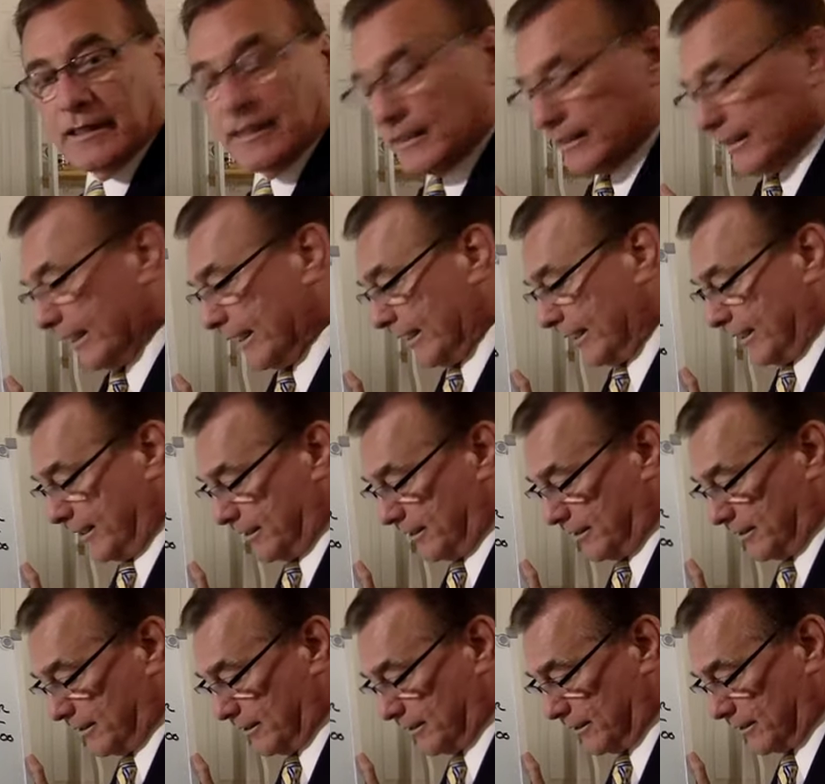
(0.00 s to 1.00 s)
They
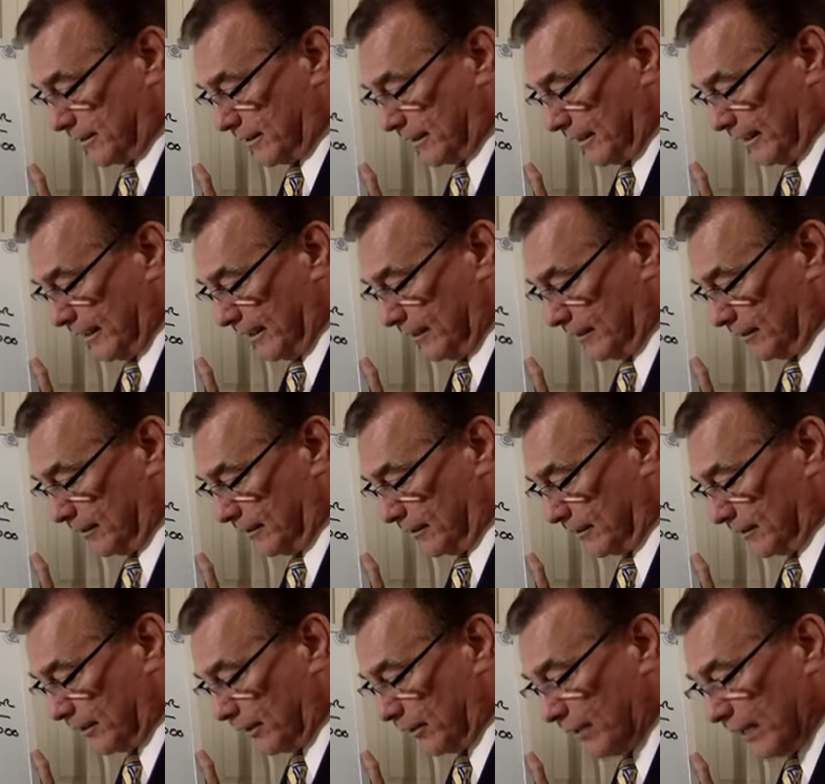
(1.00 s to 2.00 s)
then
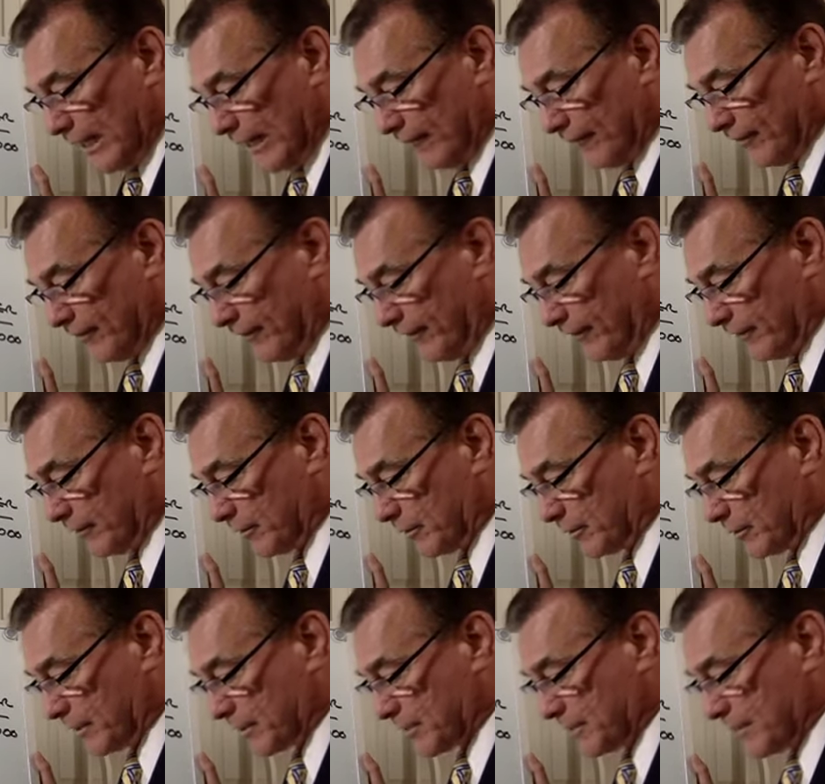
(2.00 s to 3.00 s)
don't have the
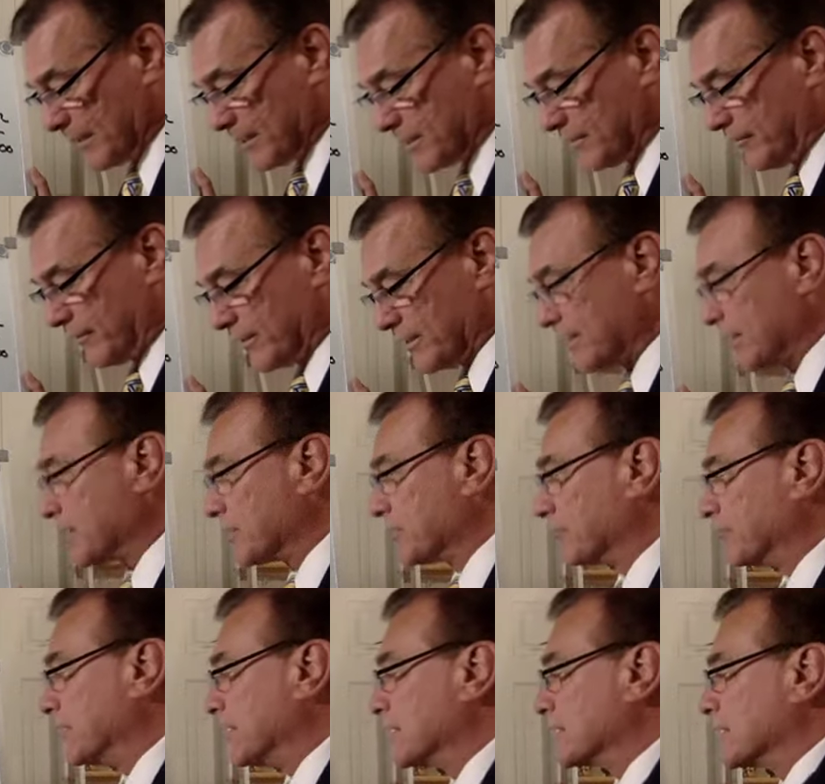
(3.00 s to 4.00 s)
variable expenses of
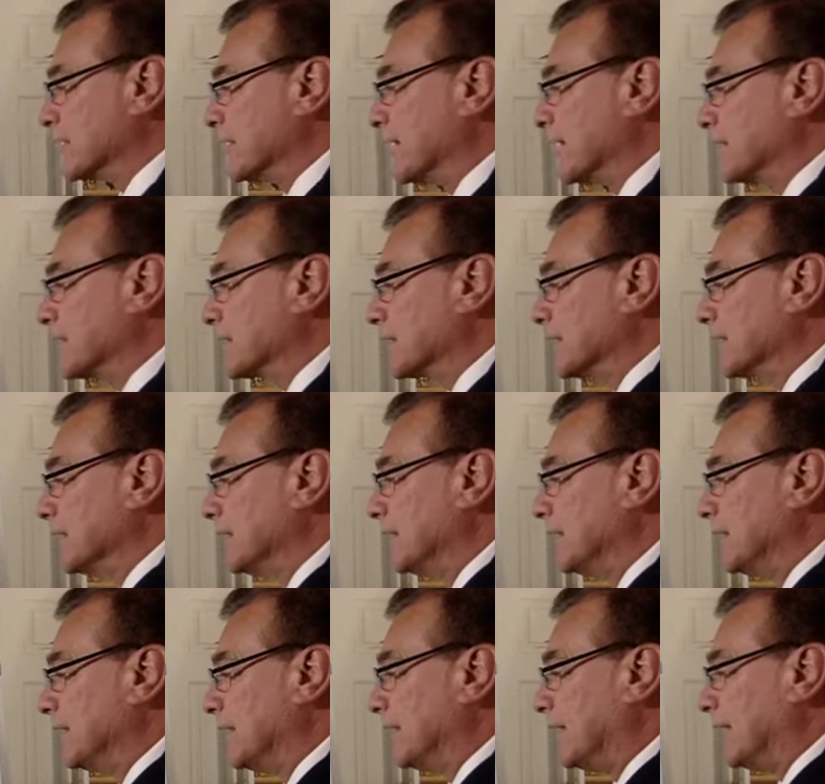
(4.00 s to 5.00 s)
accessories, so that's
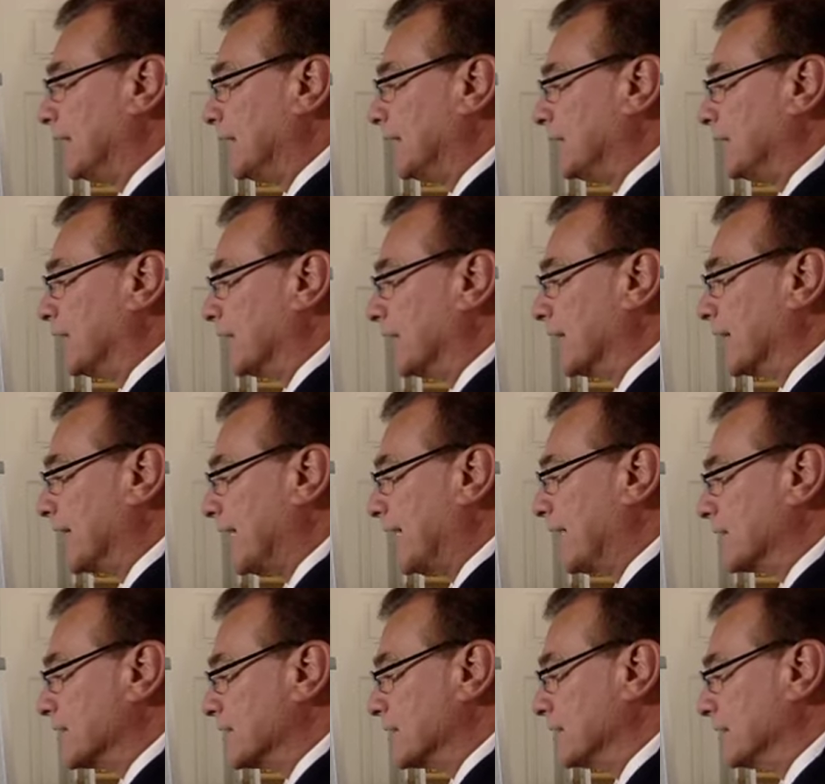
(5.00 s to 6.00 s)

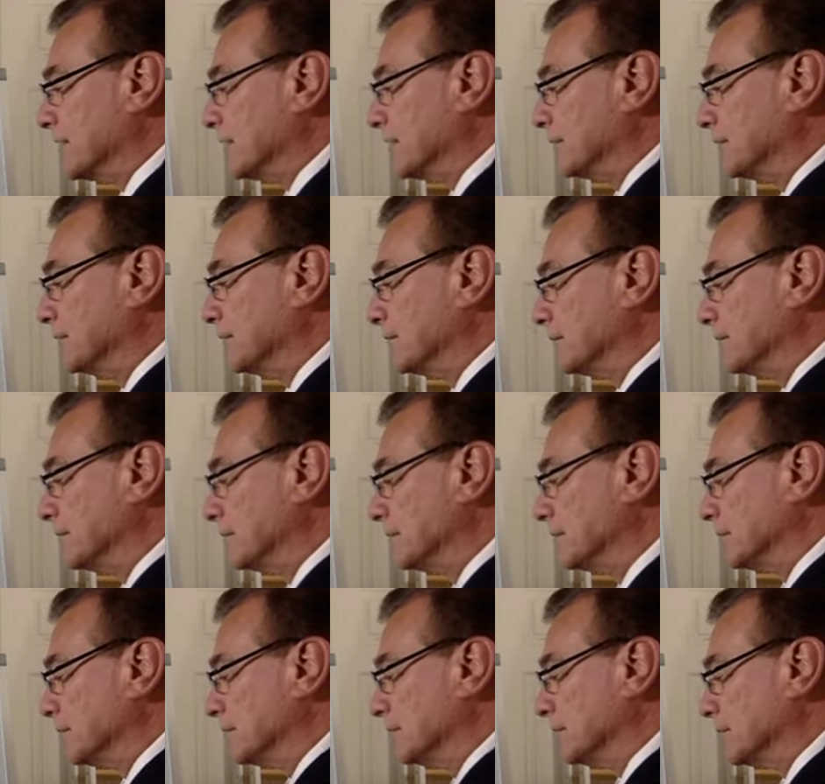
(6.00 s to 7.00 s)
$90,000
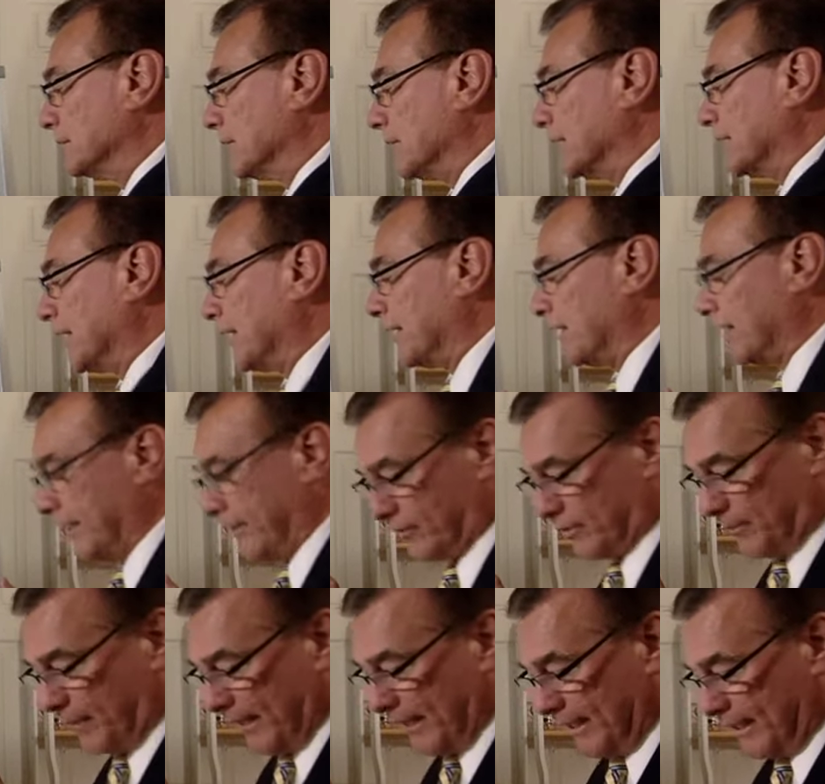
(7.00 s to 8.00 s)
that they don't have
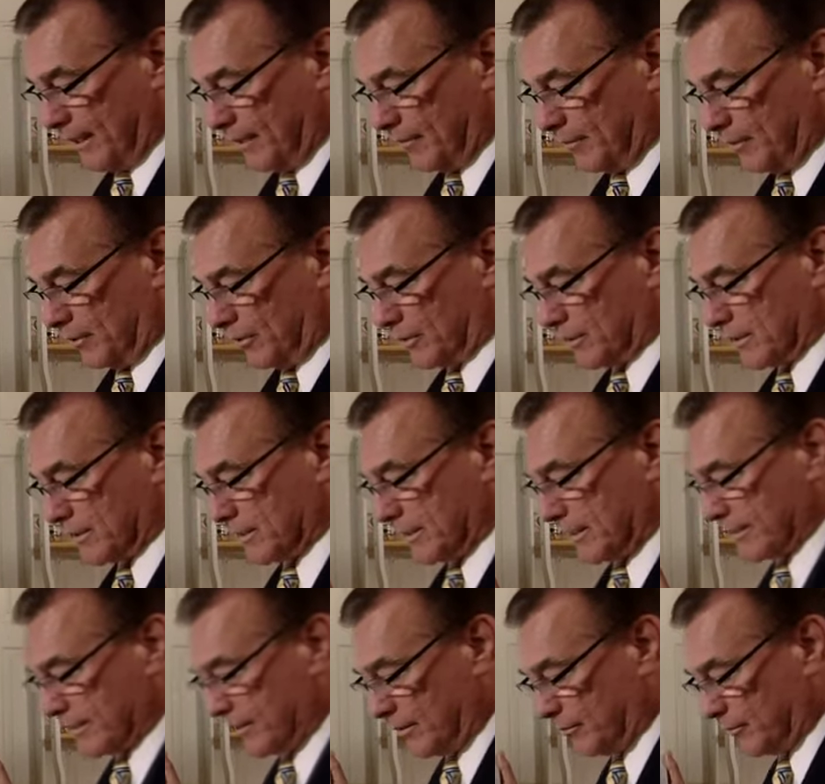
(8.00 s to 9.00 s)
to pay anymore because
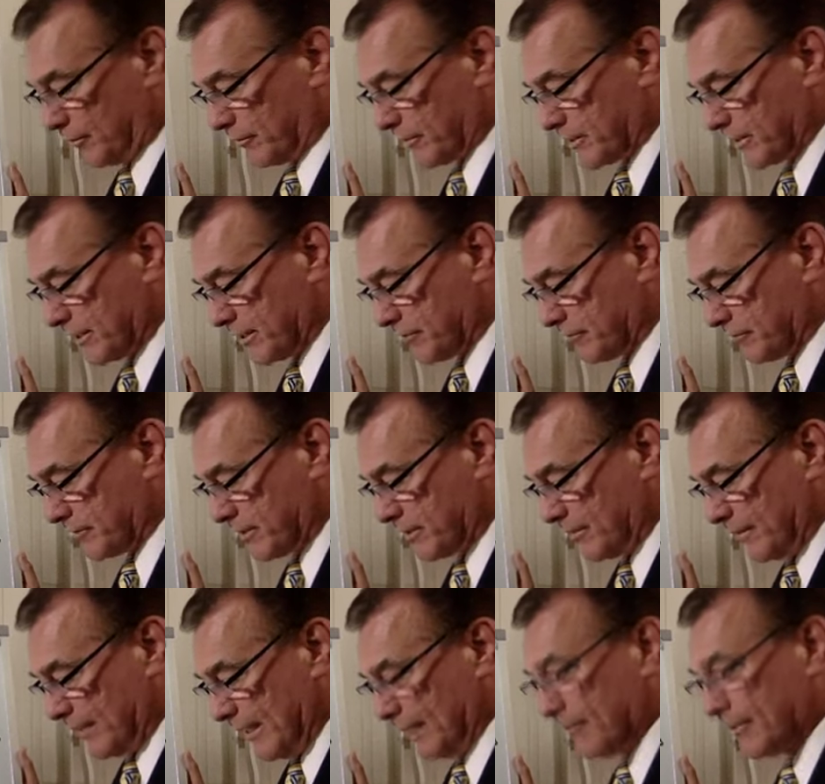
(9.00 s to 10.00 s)
there's no more accessories
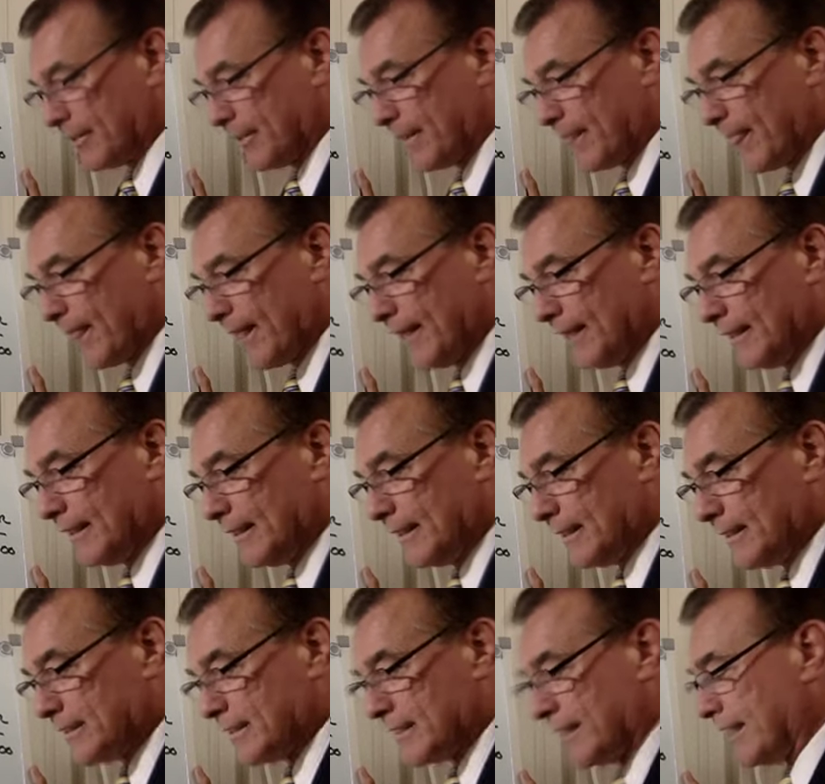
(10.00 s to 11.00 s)
department.
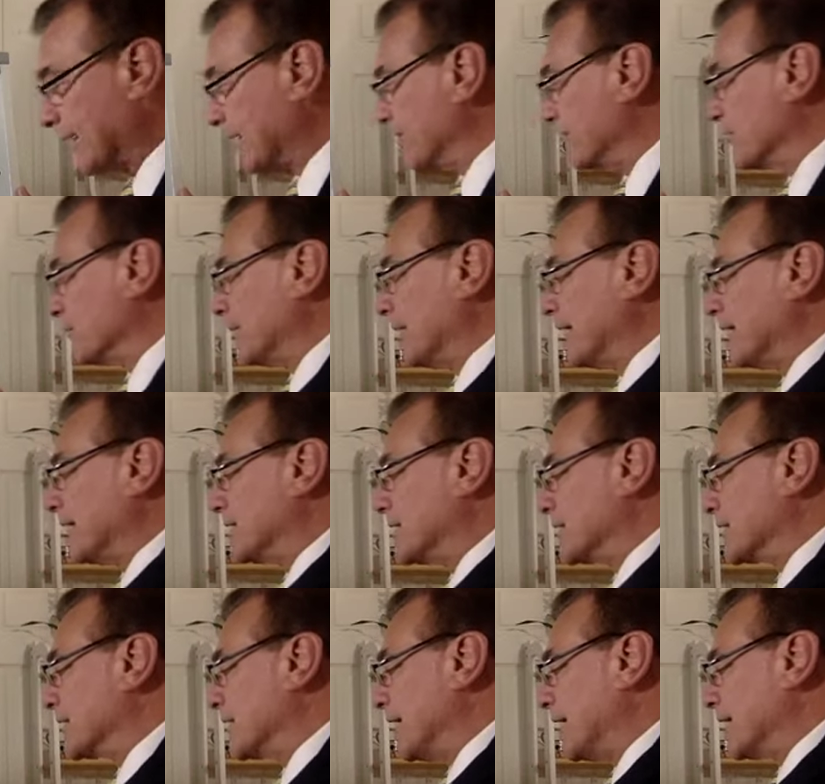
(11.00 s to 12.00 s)
And so that gives them
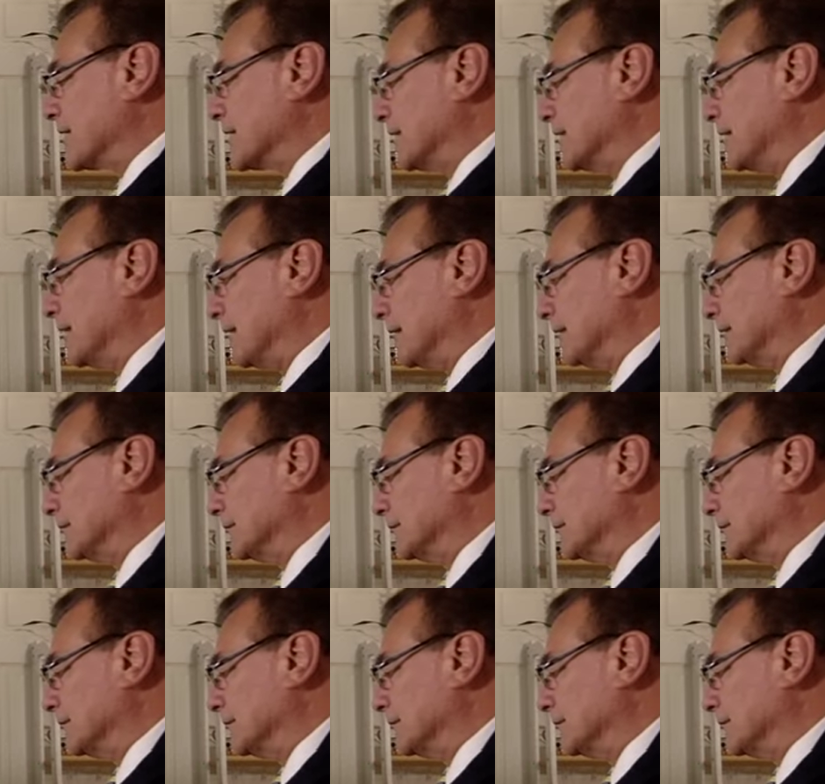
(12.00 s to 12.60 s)
$86,000 here.